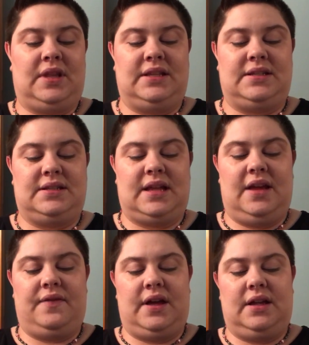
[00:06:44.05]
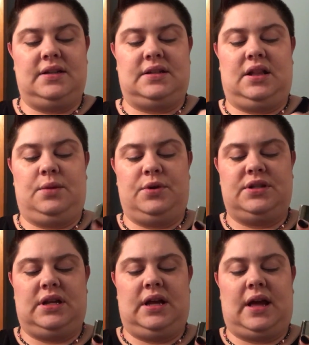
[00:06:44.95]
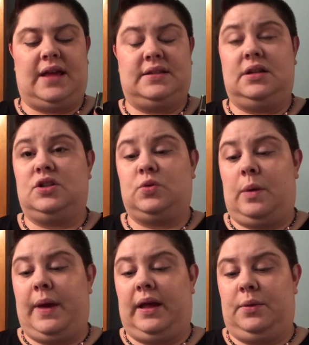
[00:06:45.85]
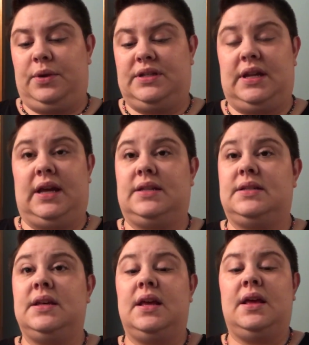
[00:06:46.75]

This is Avon's, a Glimmer Stick. I still swear by Glimmer Sticks.